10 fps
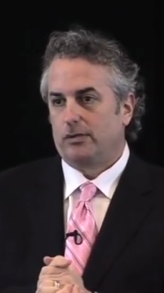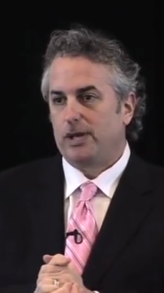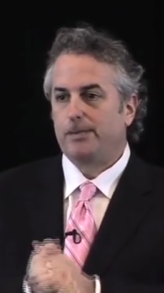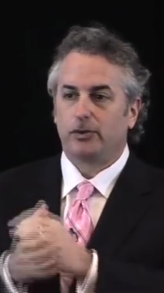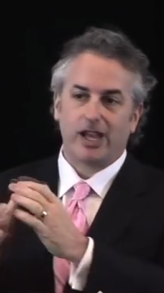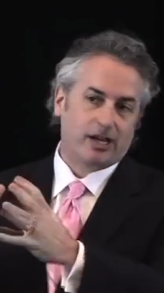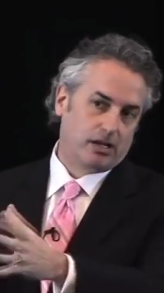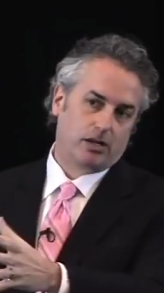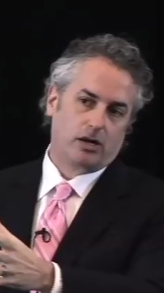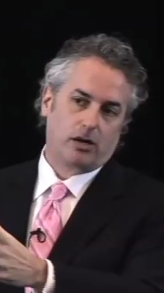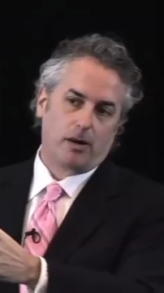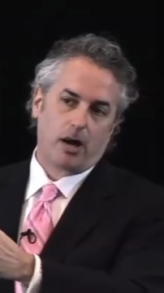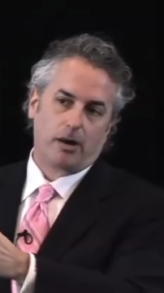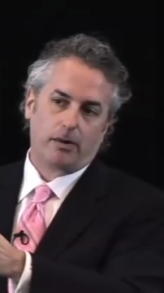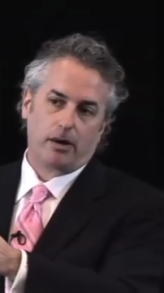people take a, a,
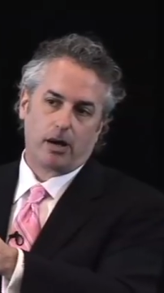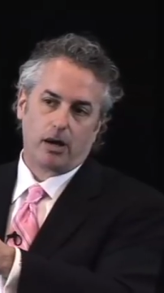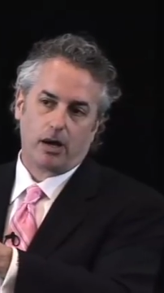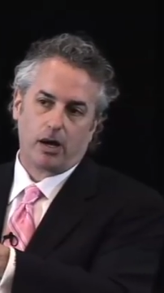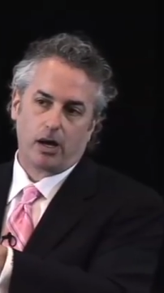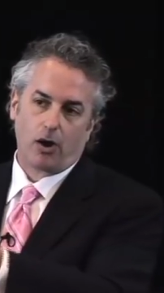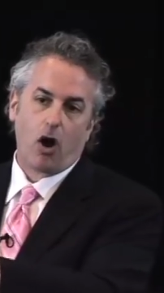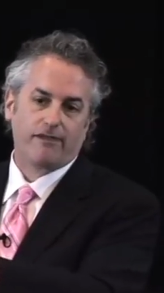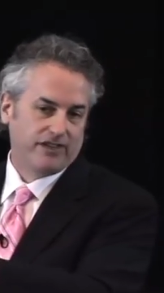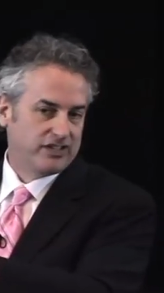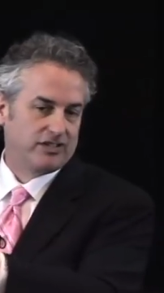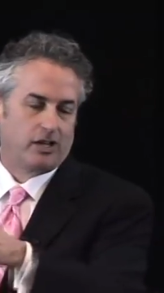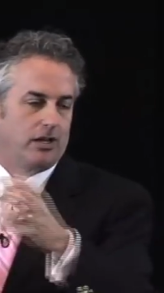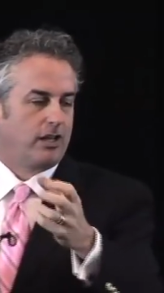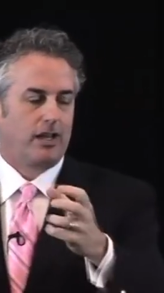a an office,
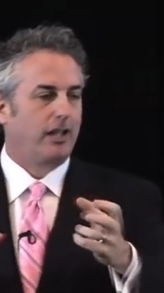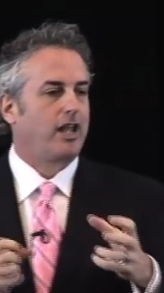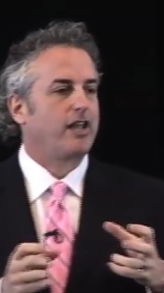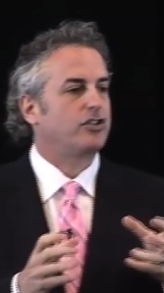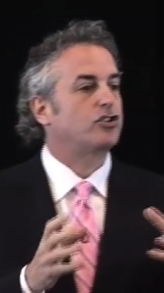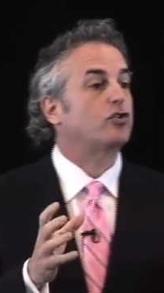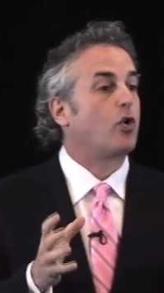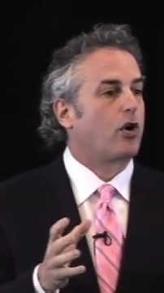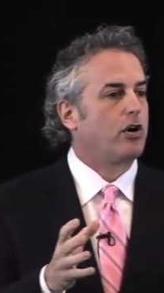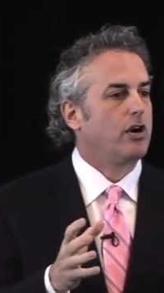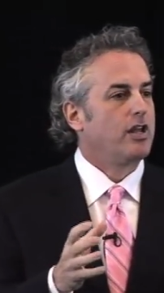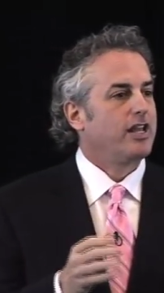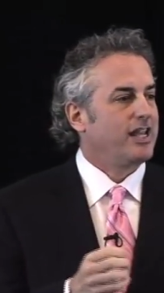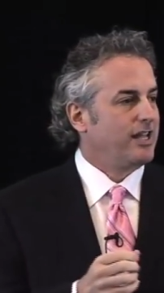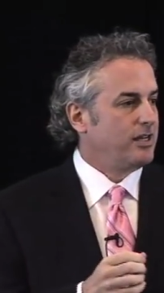uh, a, a store,
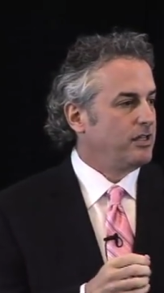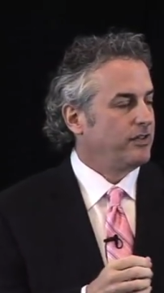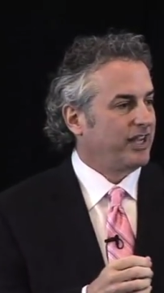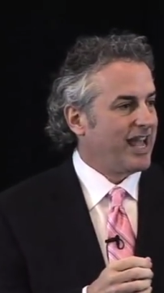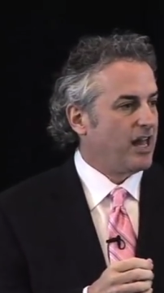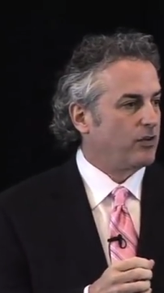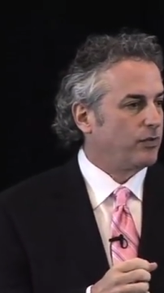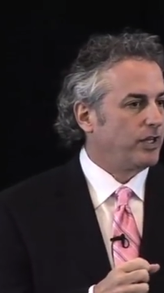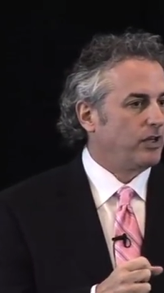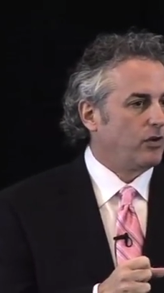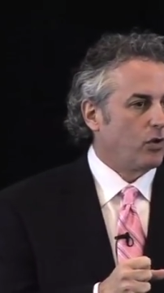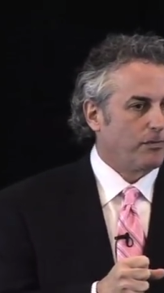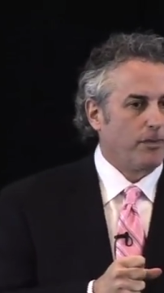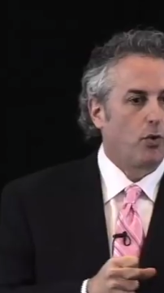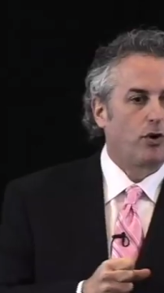in the Galleria or
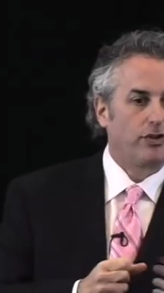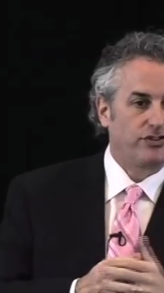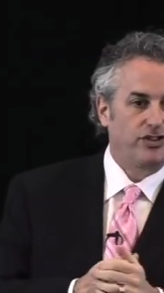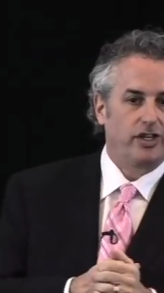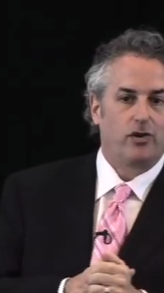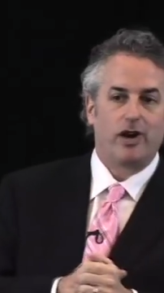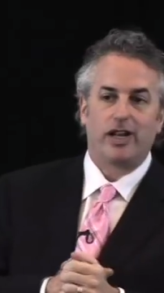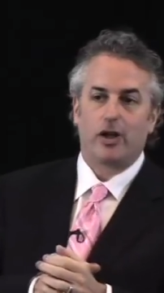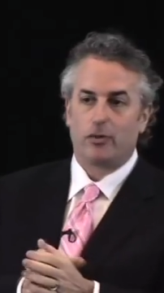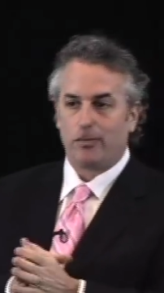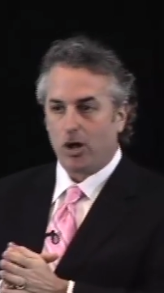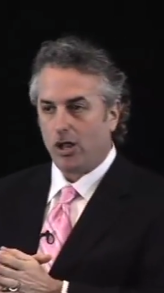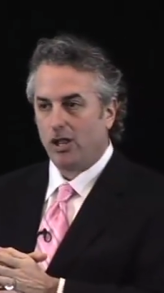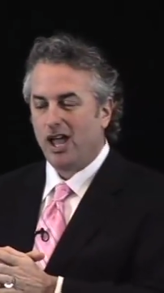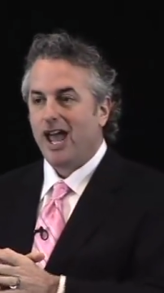Memorial City or any other
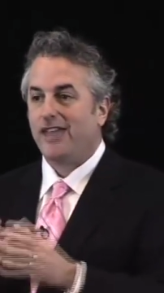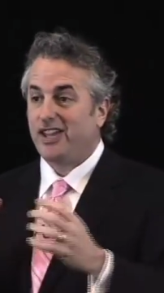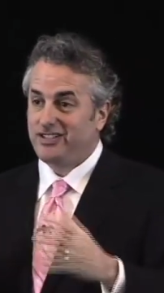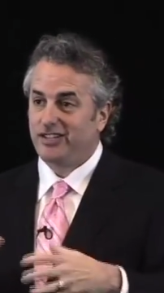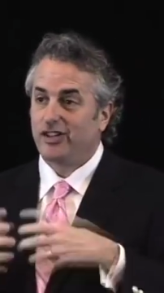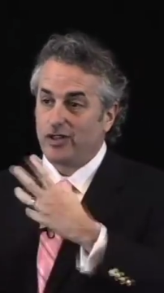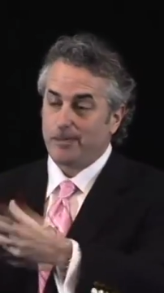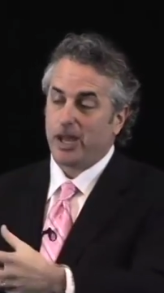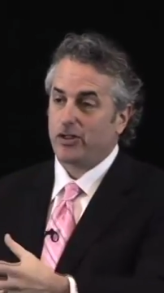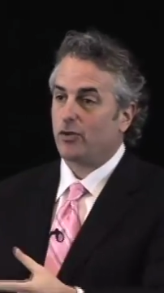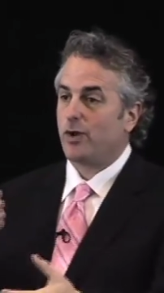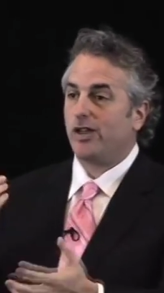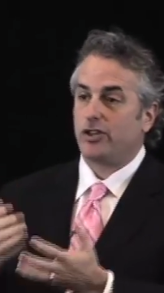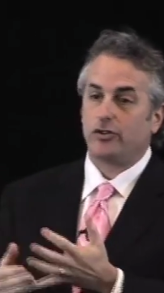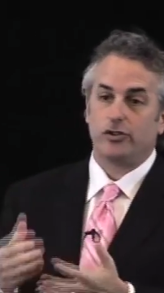mall. And they sit there and they pay their
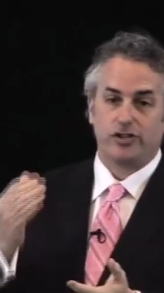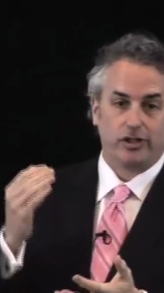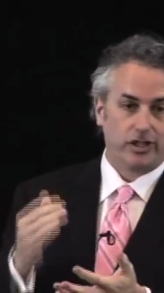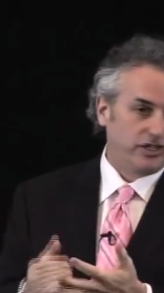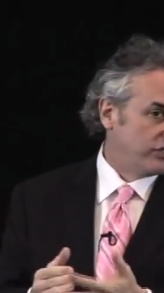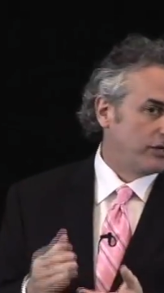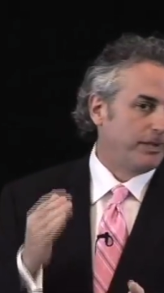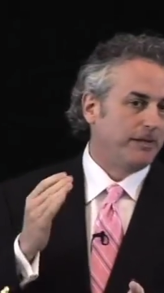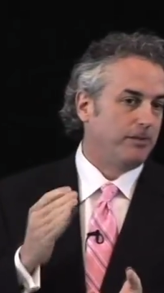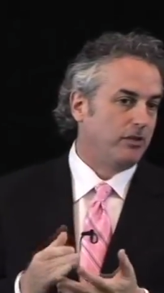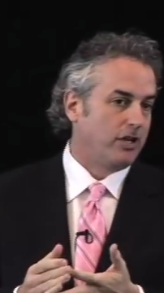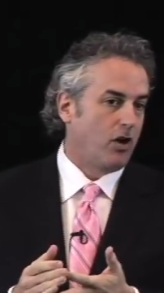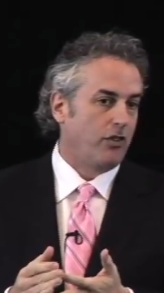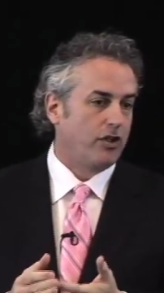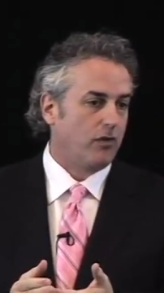rent, their utilities, and their people and
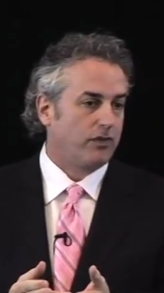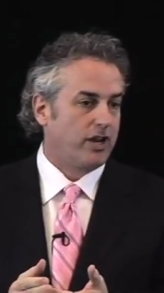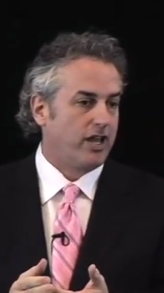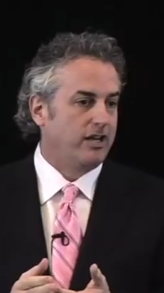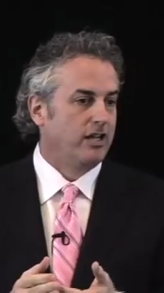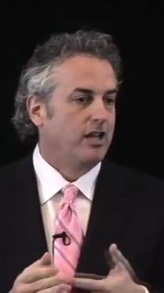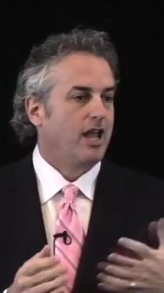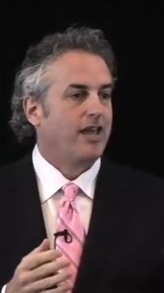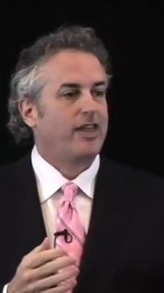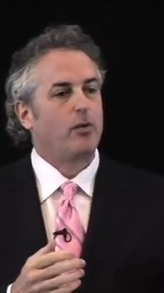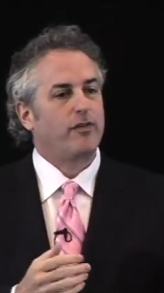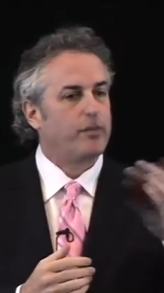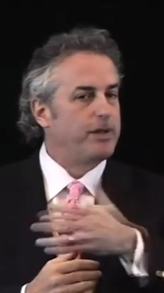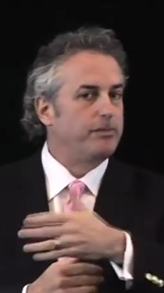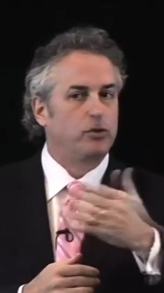all the overhead, and they wait
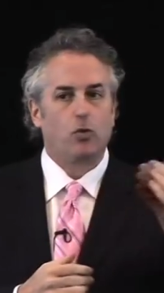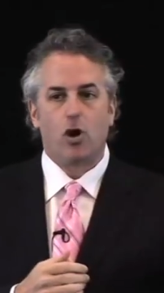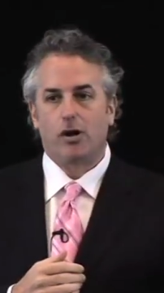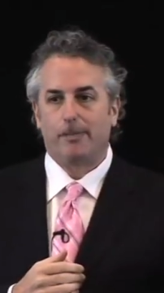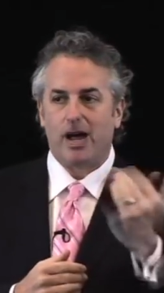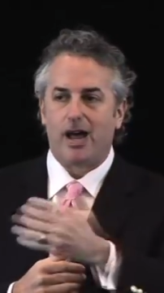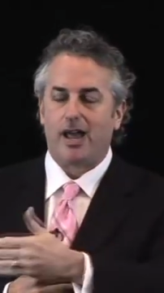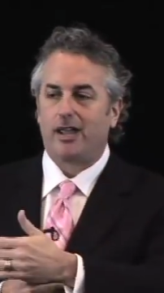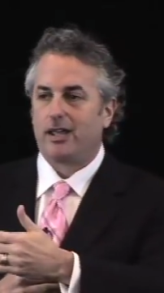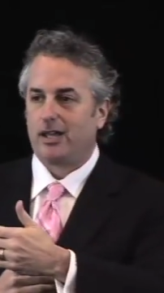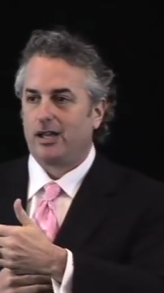for people to walk by.